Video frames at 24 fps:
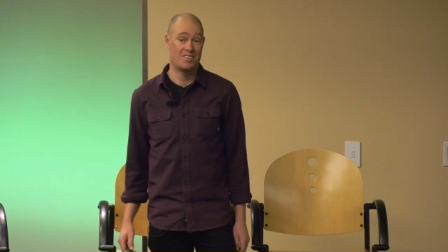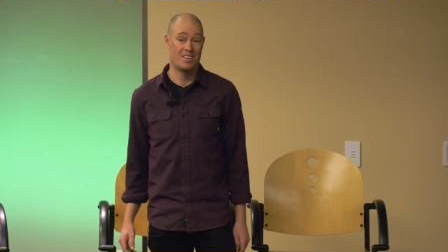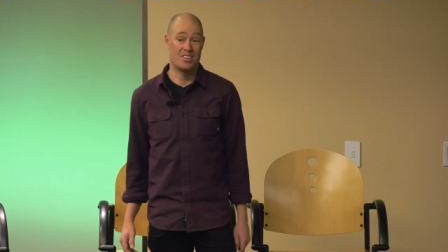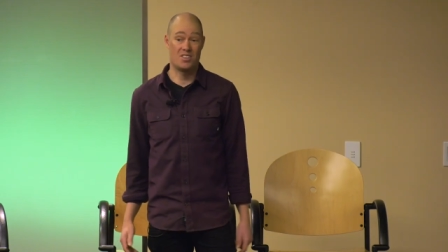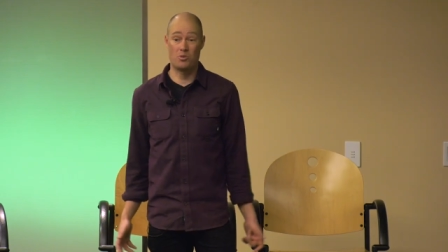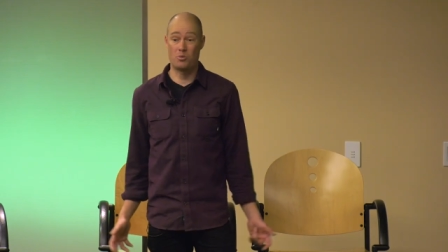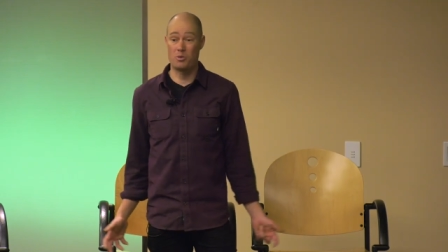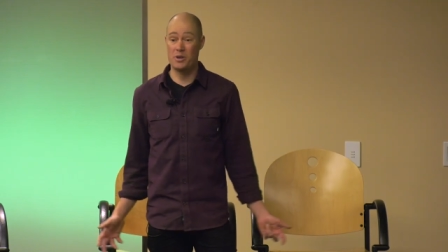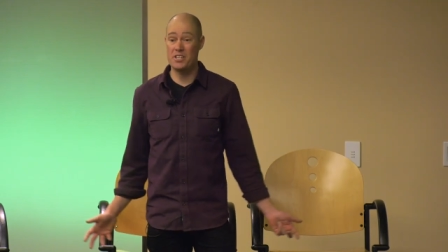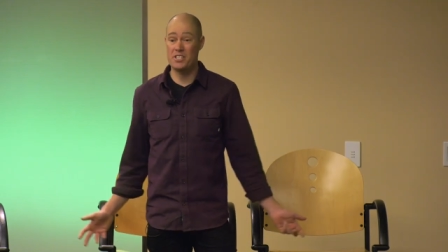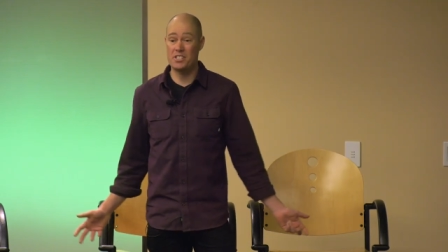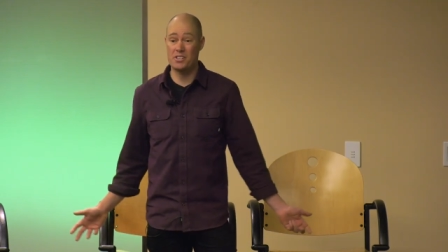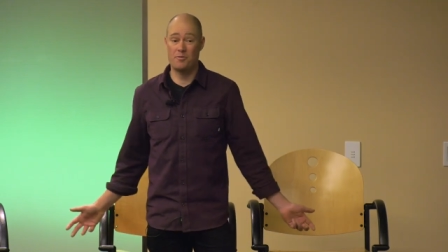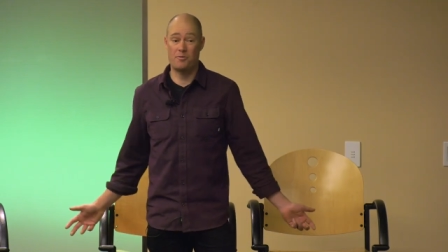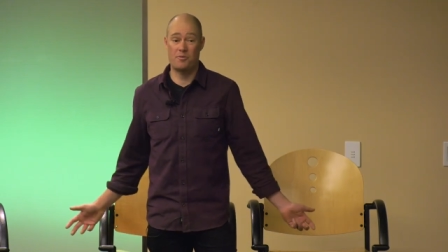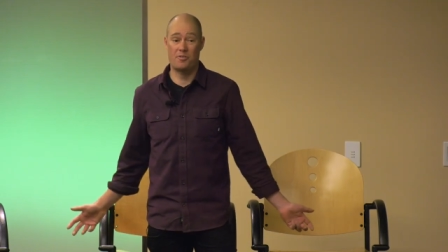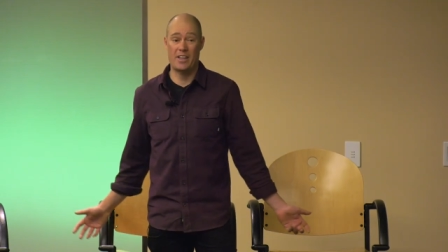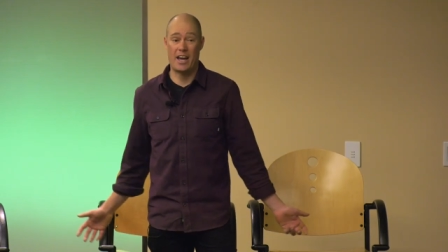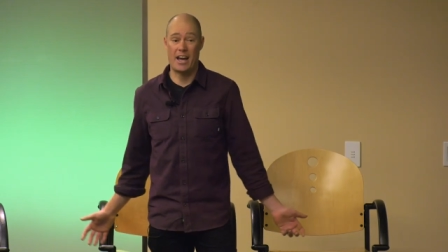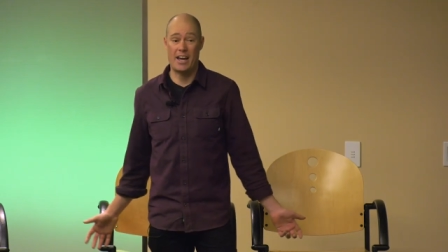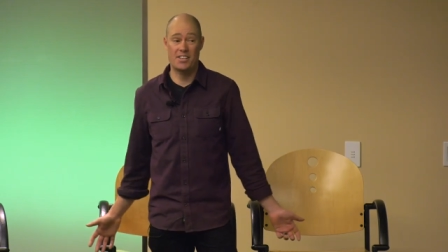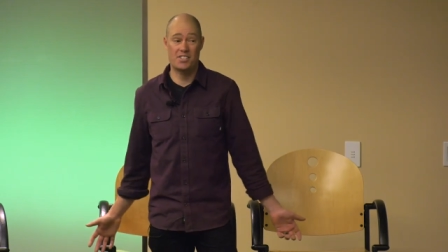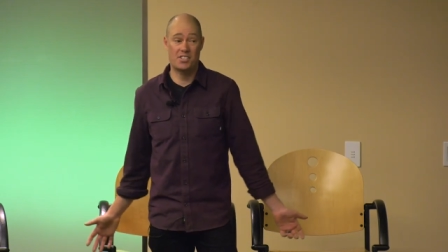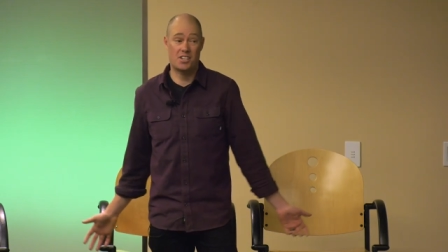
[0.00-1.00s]
And the reason
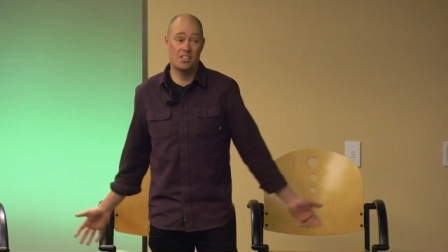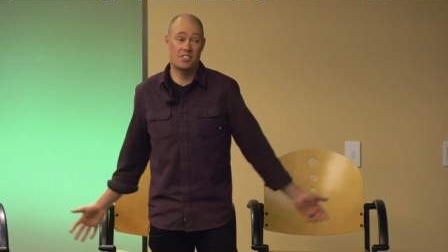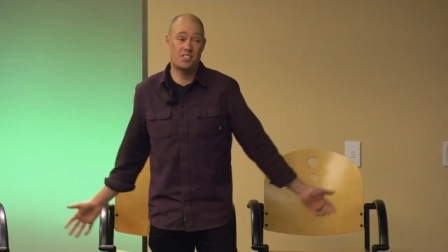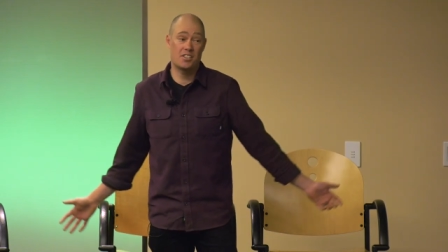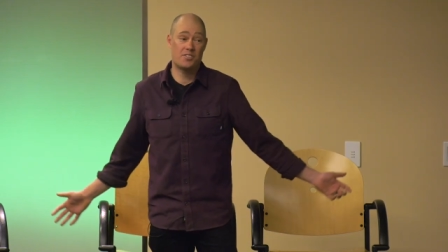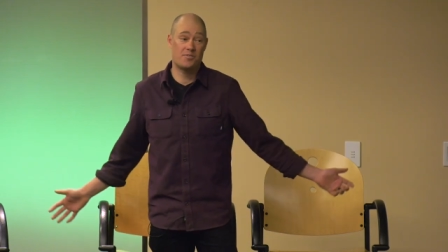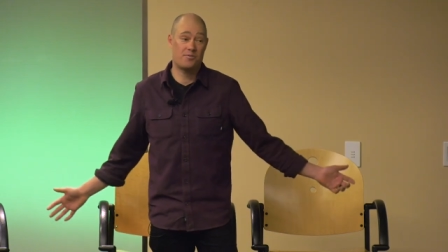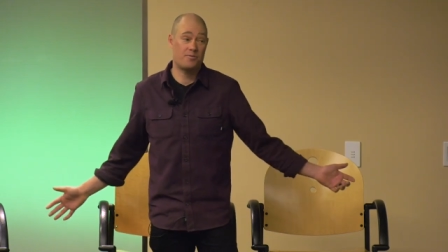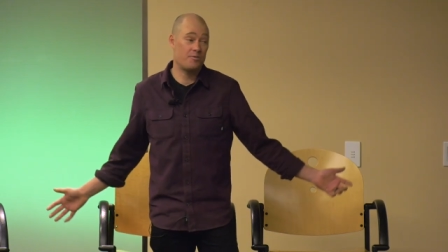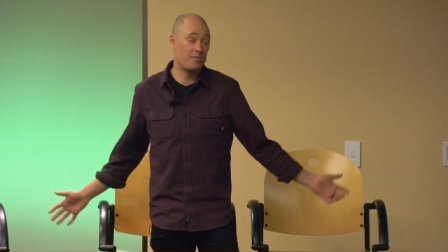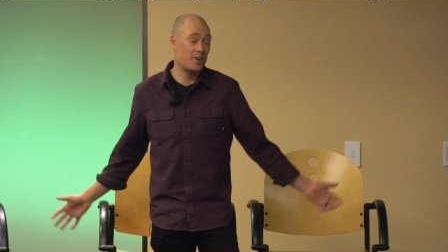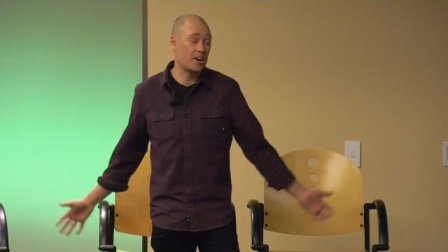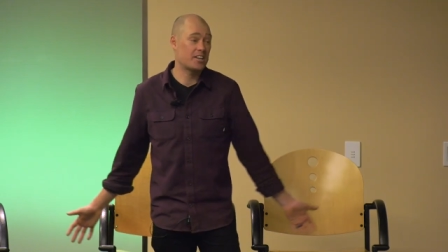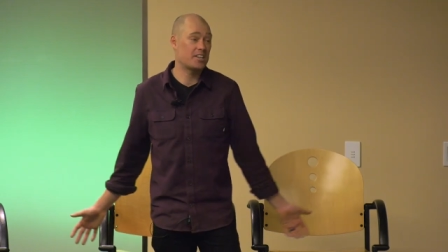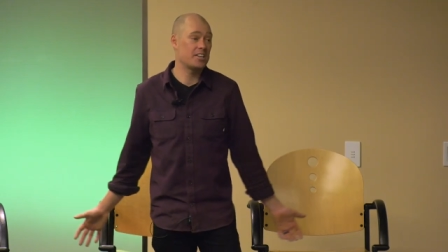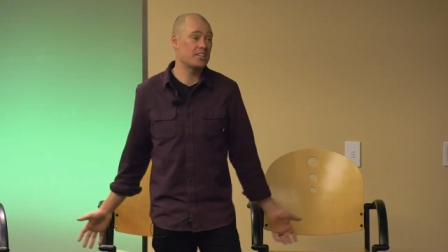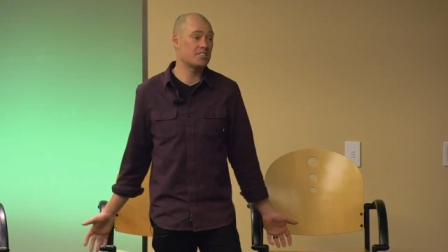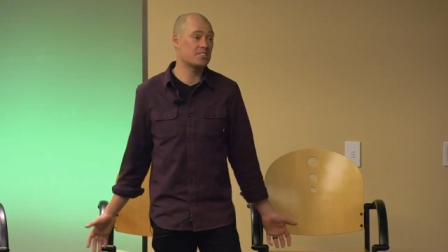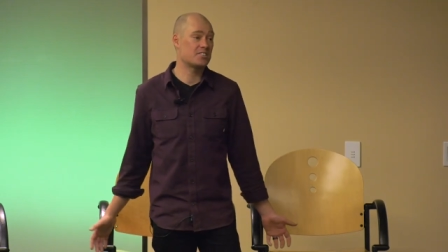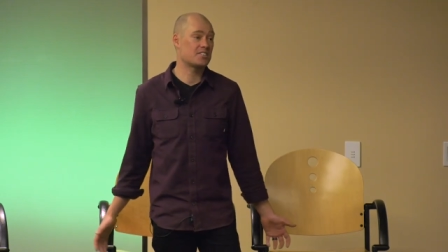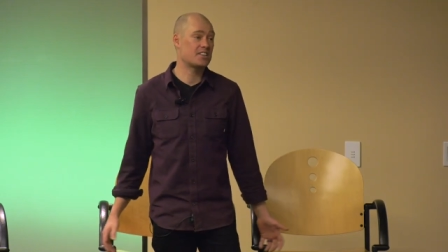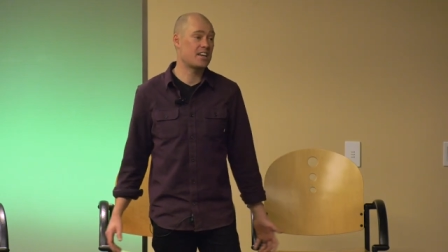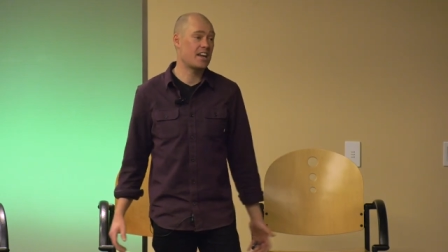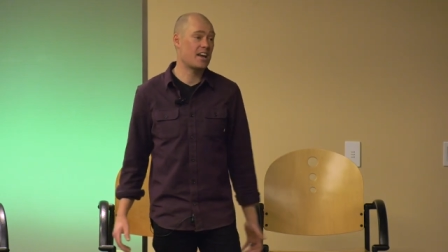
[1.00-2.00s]
for that is because it's
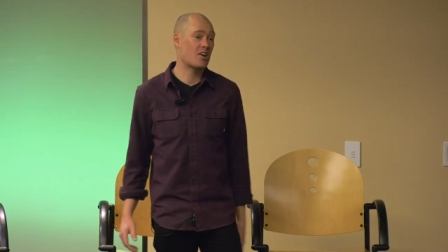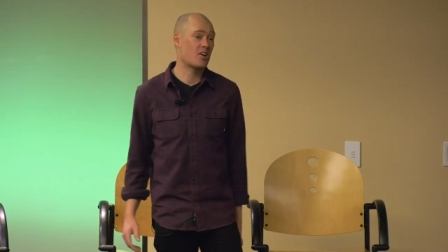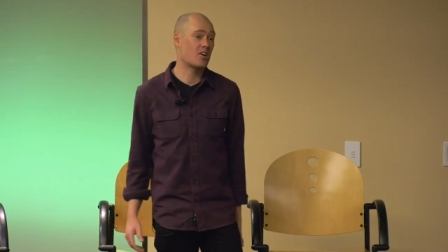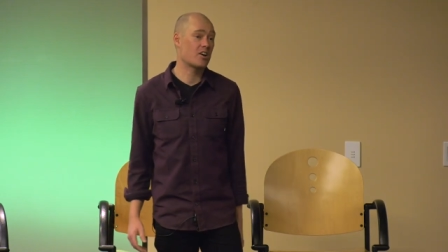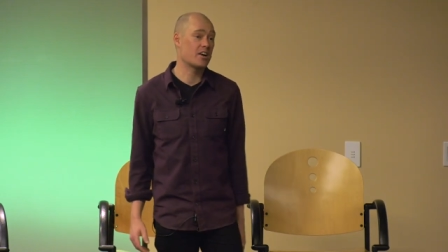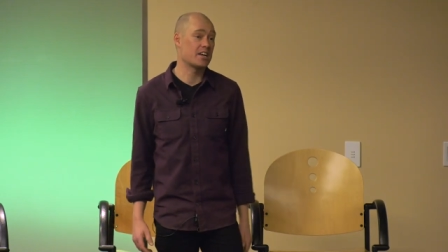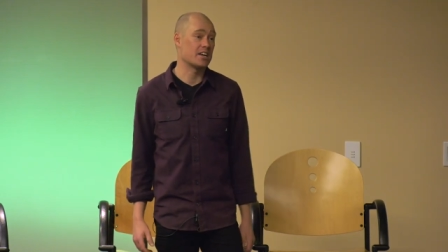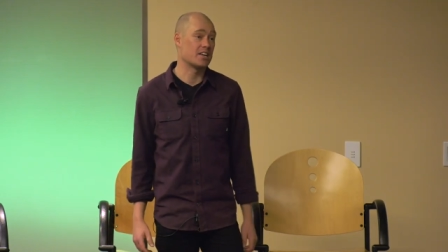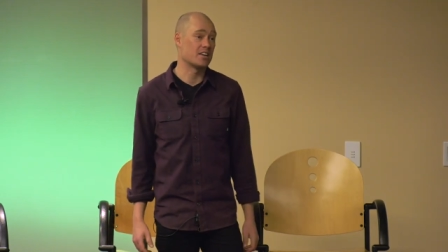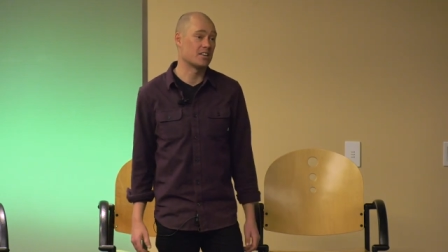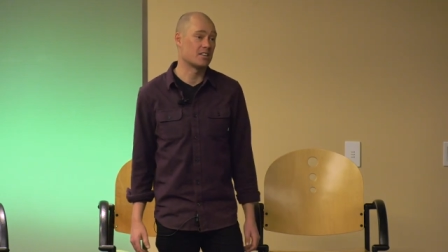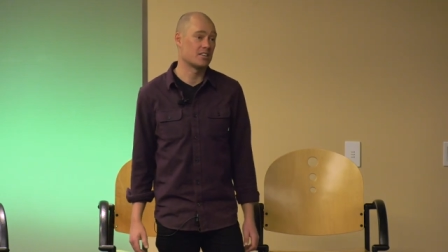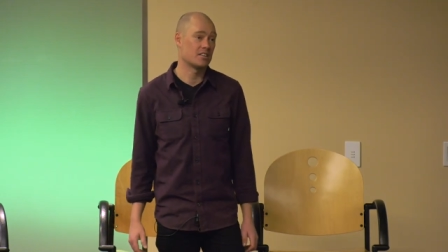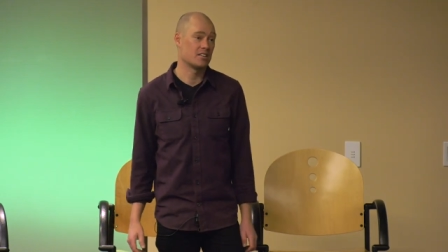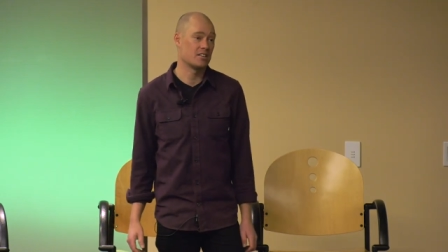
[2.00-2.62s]
fucking scary.